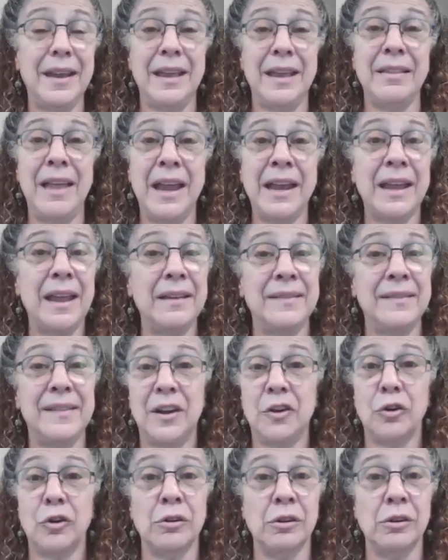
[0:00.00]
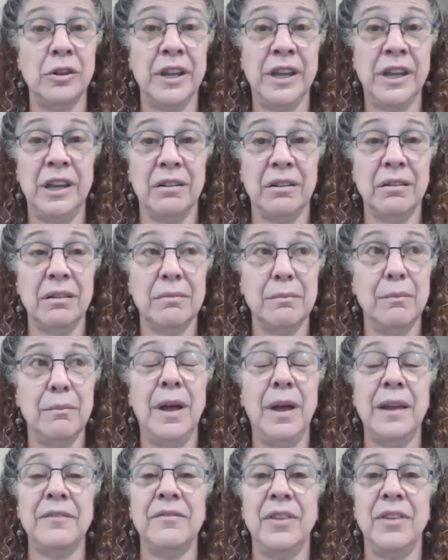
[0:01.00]
Like I said earlier,
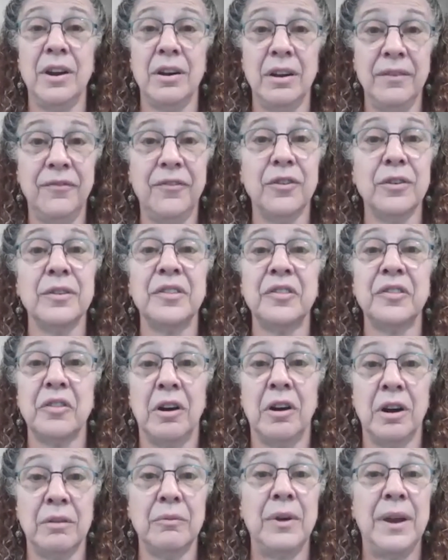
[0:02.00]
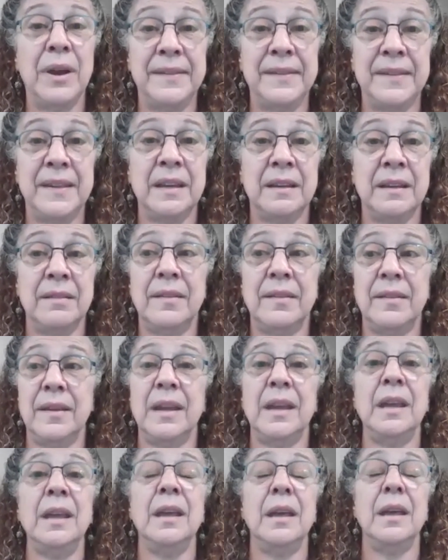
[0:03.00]
my very first art
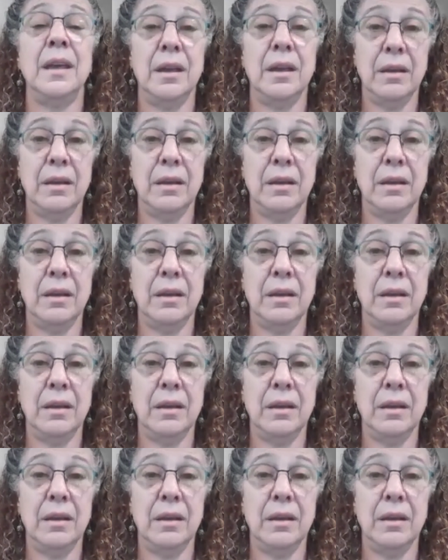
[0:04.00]
residency